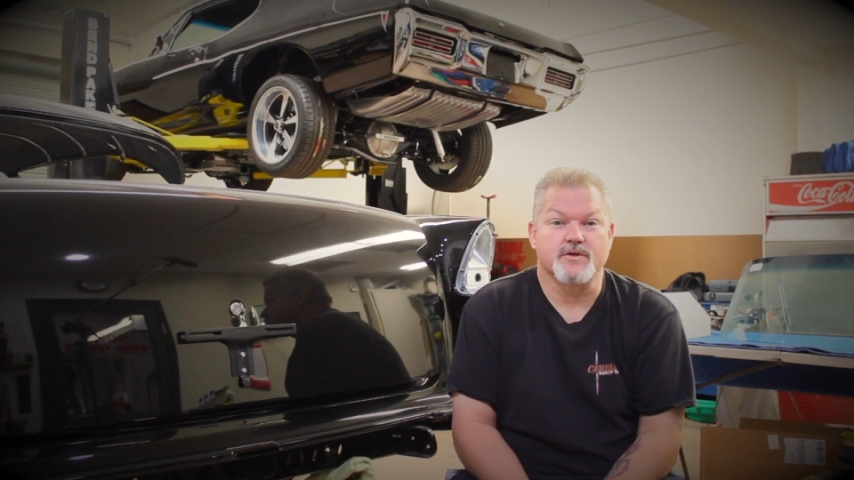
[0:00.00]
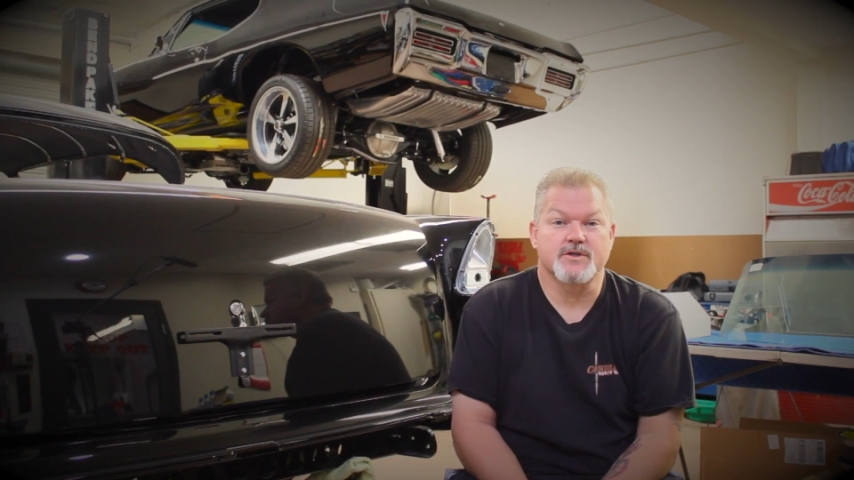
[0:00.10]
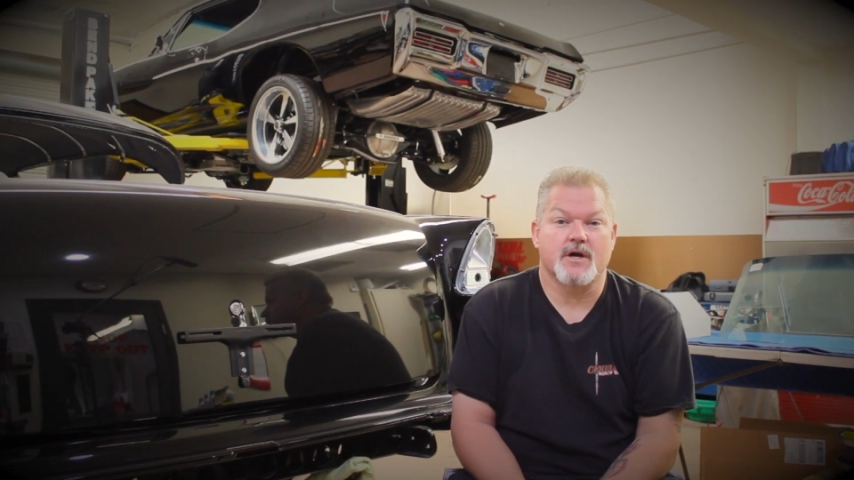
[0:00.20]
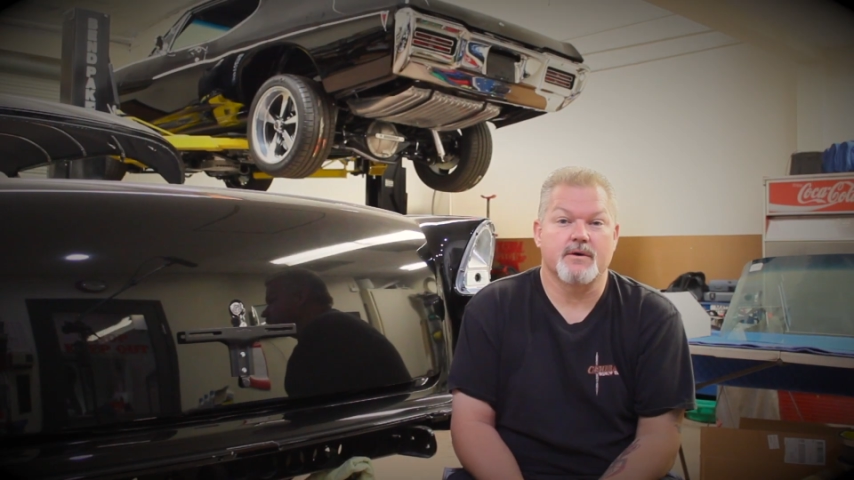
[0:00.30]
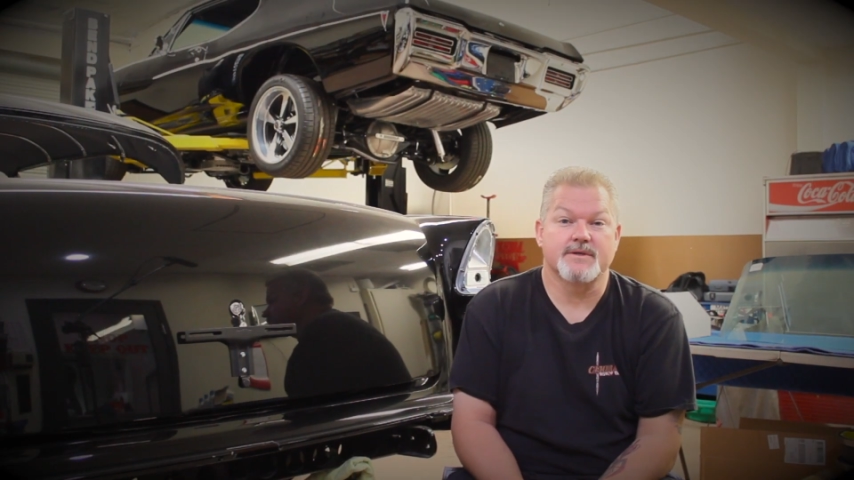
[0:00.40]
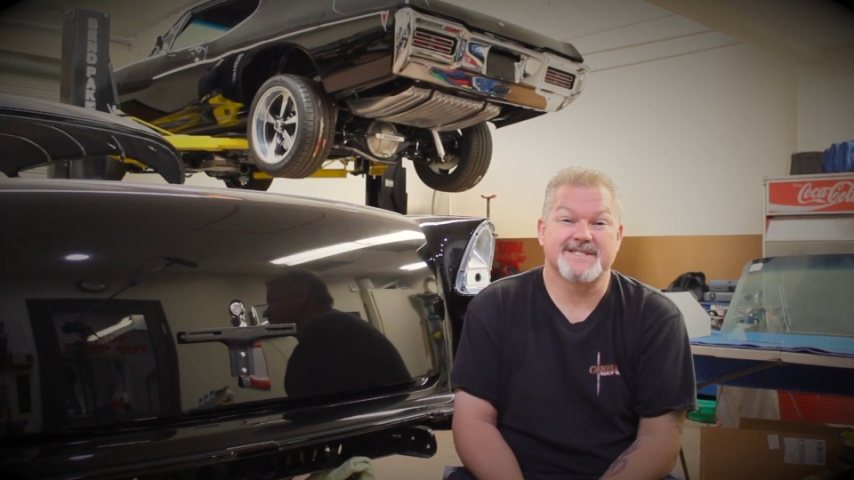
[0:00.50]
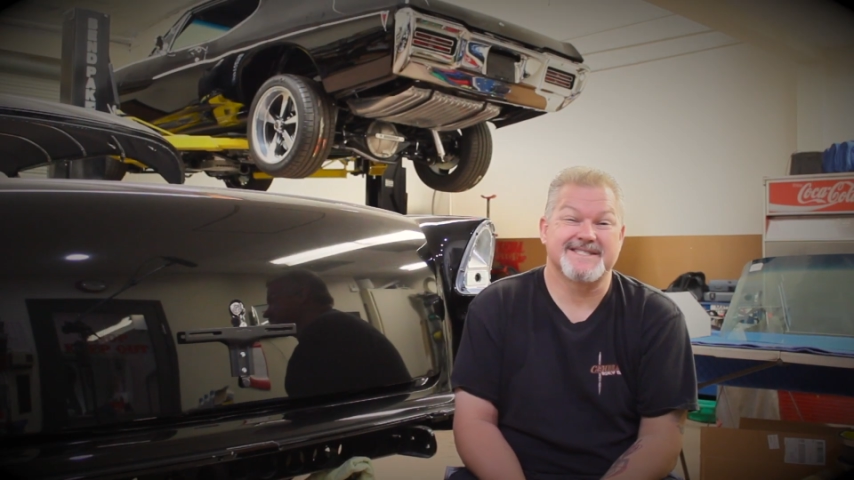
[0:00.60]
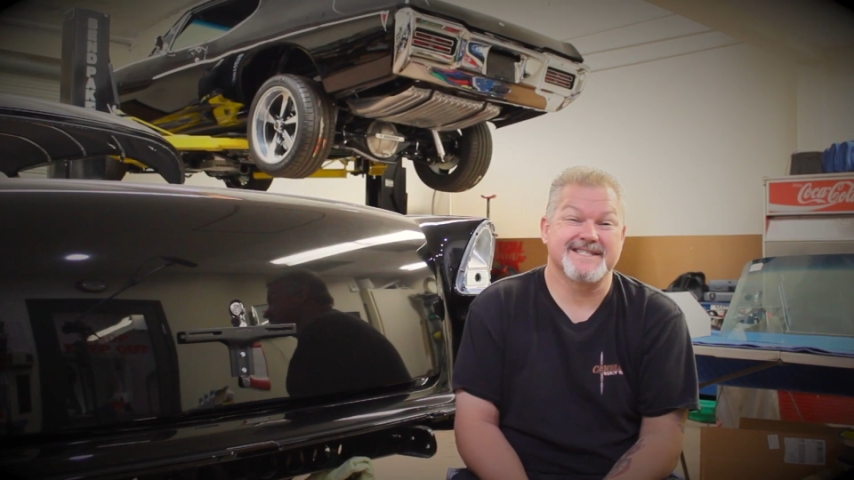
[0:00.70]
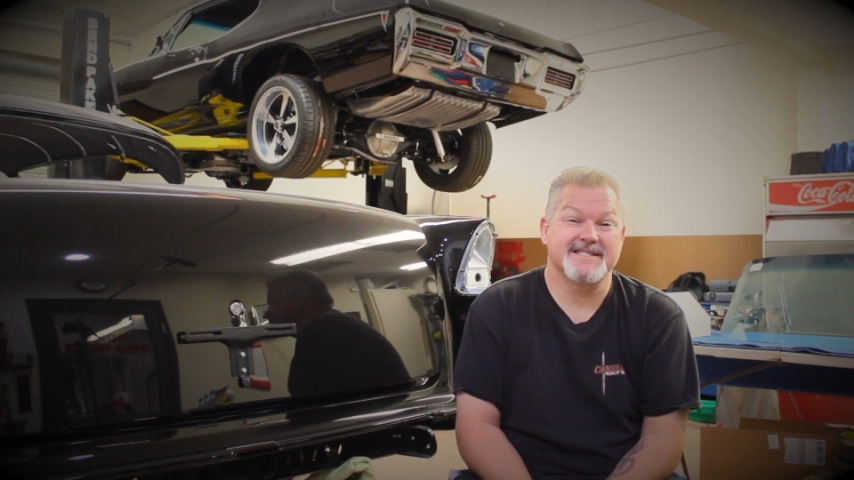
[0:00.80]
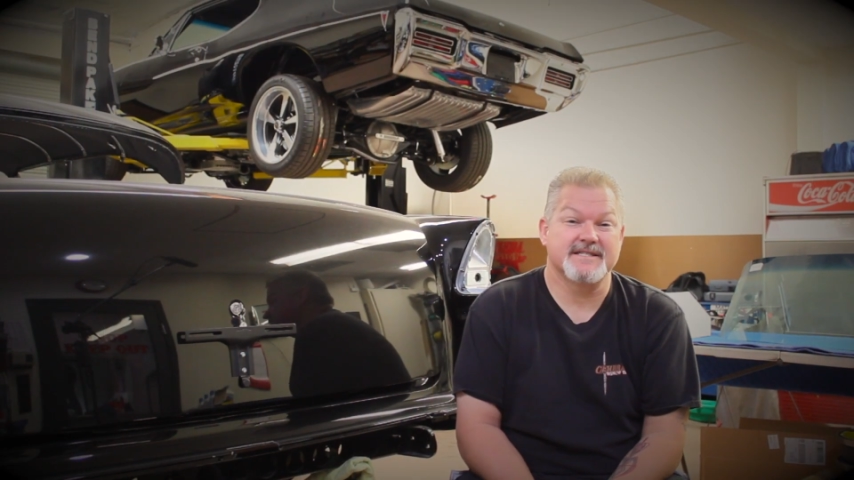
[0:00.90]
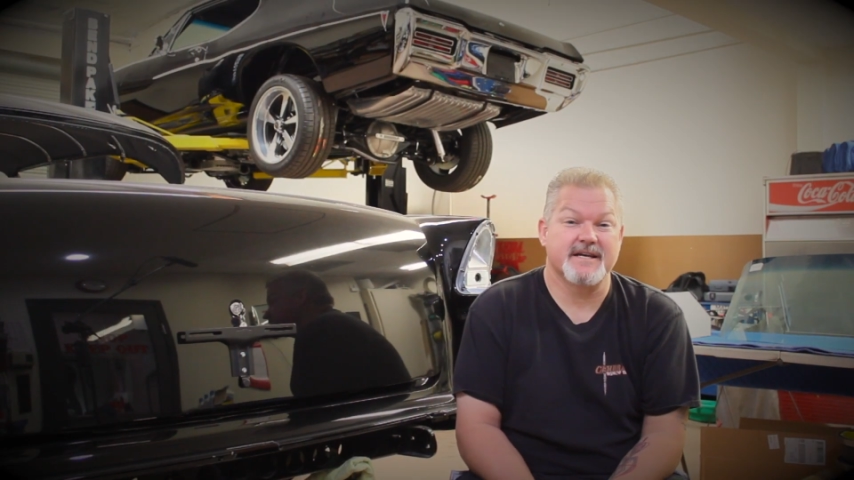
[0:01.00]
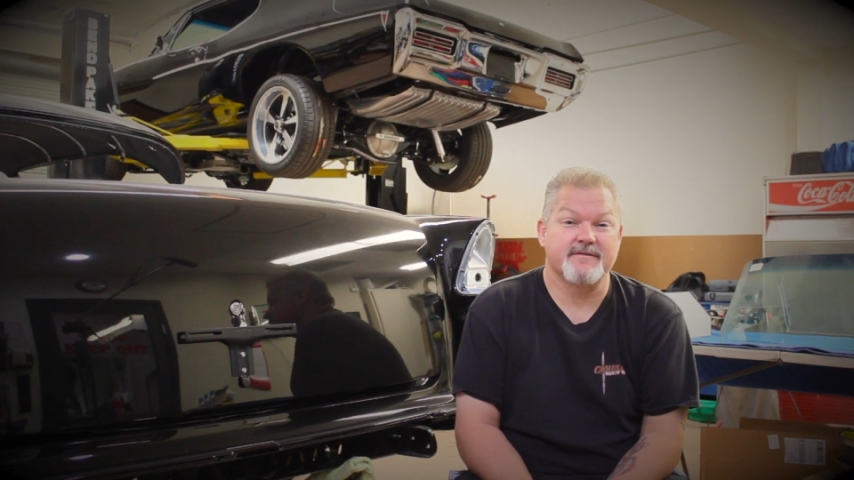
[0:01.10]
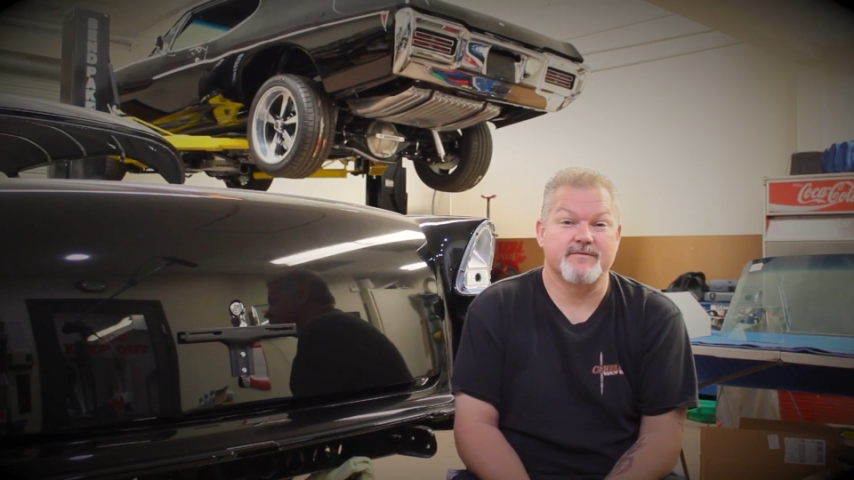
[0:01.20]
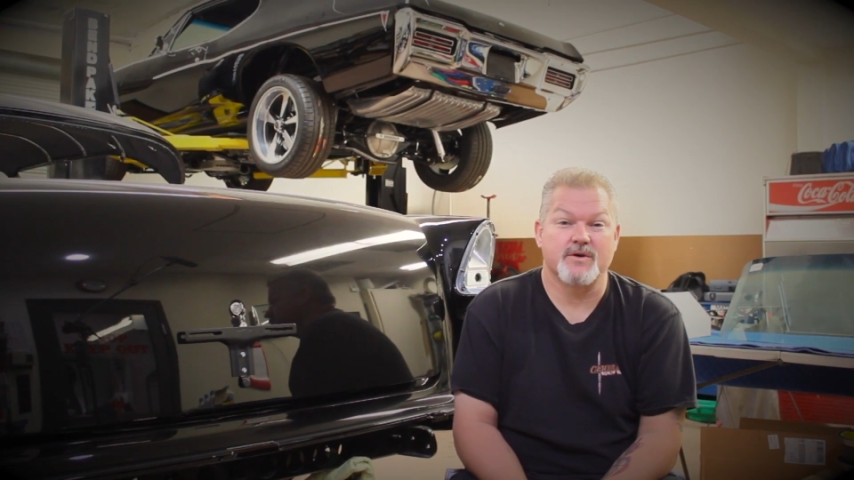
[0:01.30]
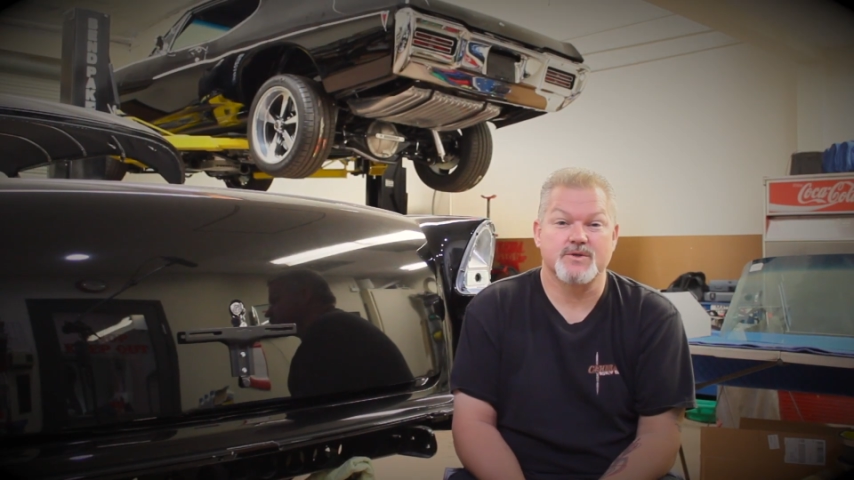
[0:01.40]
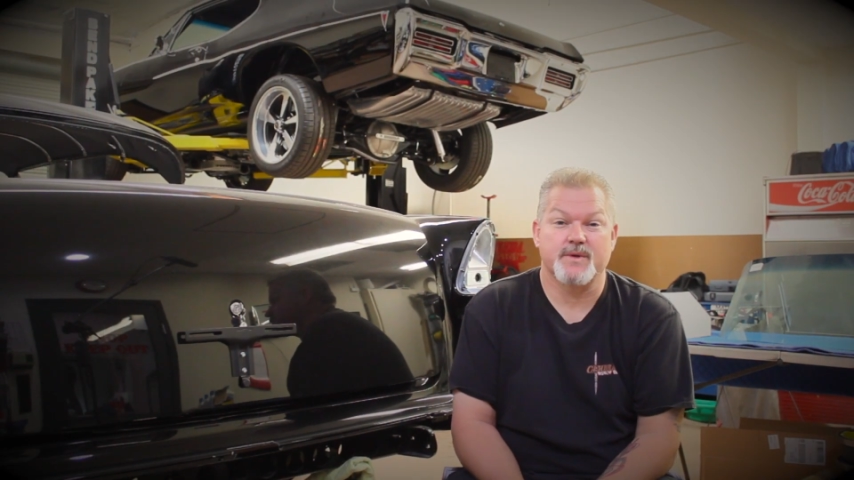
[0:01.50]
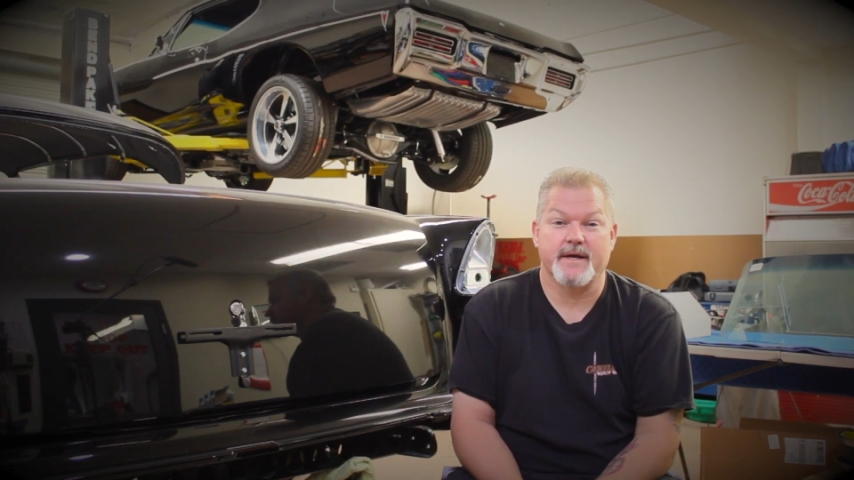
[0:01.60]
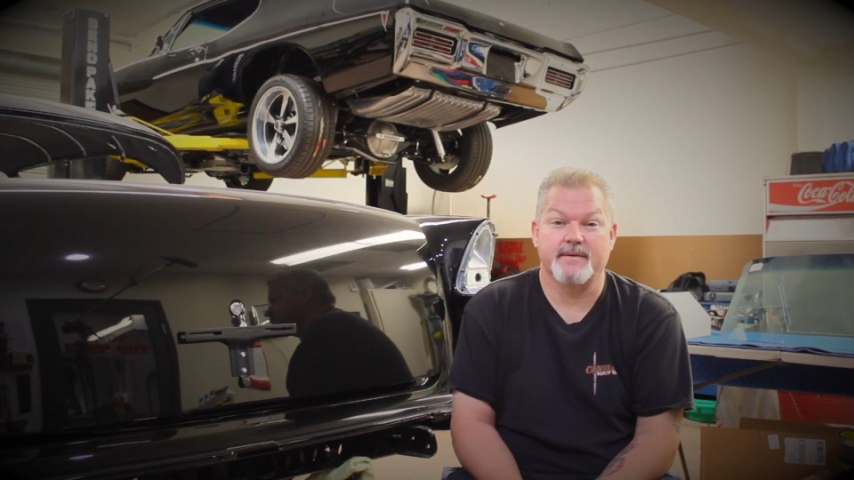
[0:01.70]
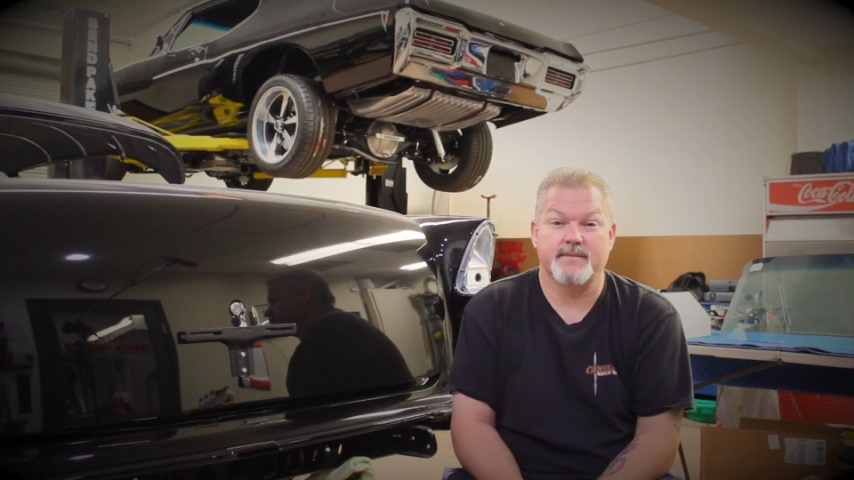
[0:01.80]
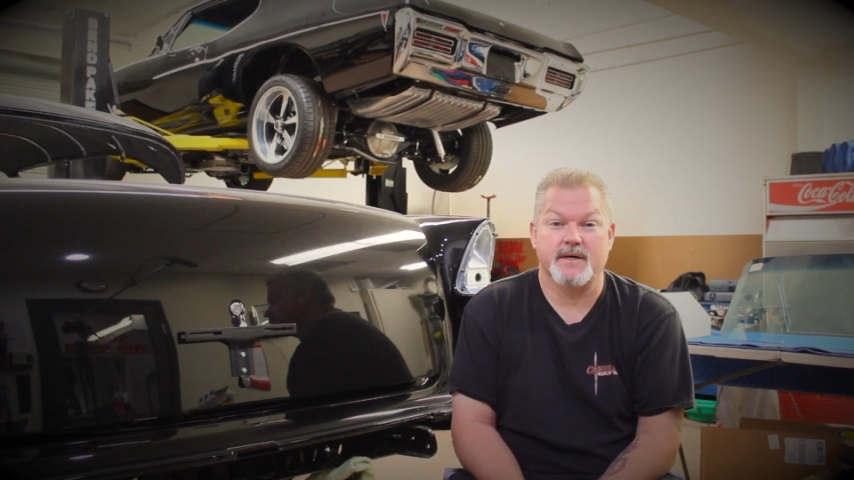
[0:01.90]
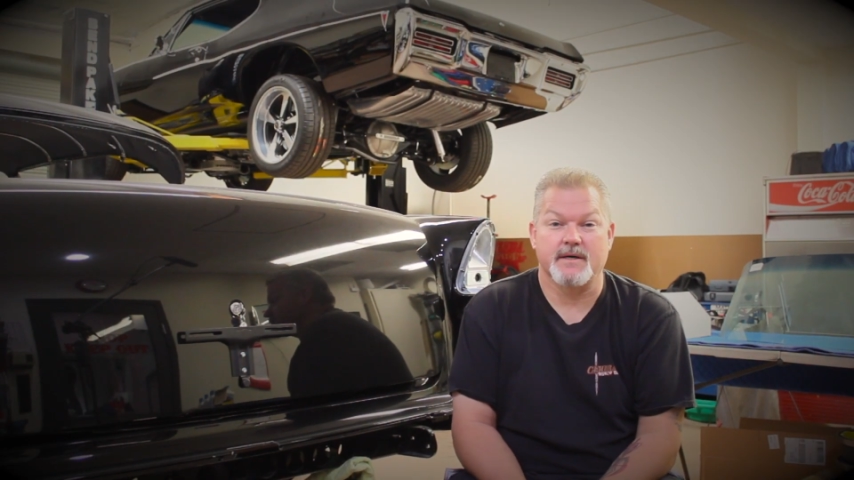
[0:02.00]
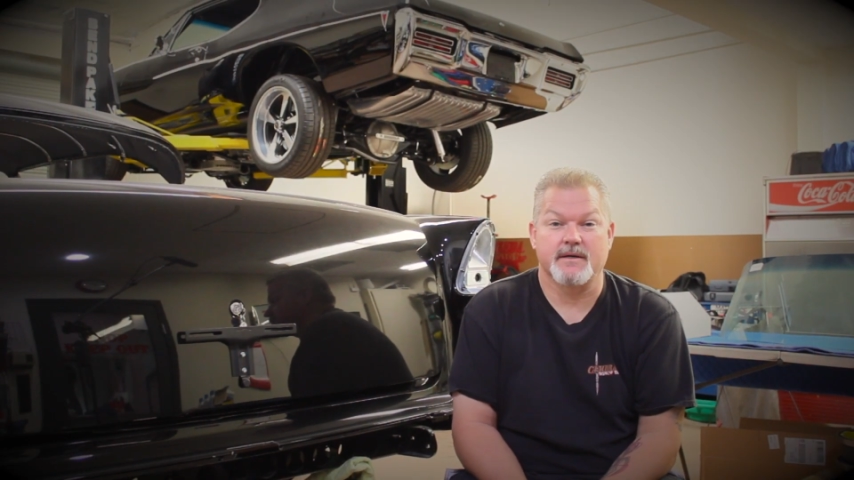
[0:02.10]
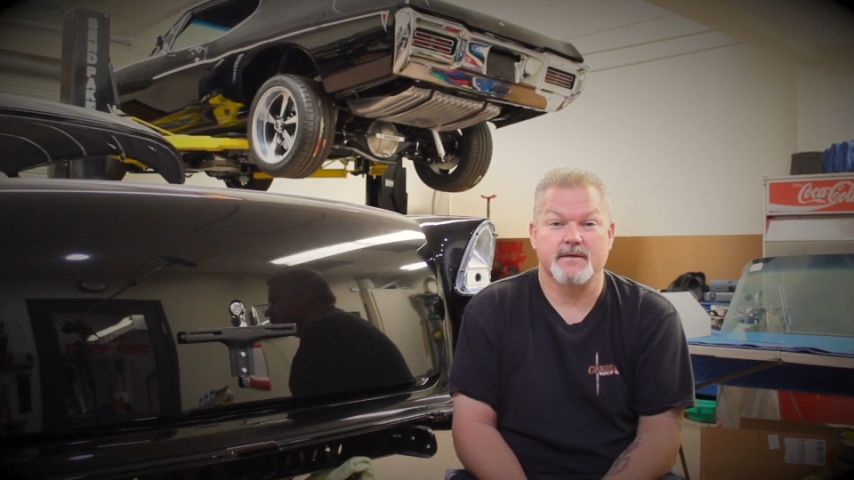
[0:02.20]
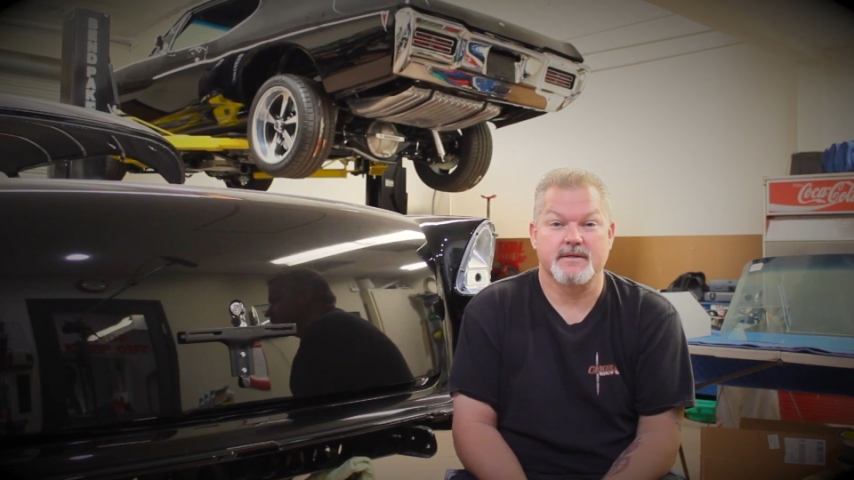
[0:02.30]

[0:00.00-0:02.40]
first car was a '67 Volkswagen Bug.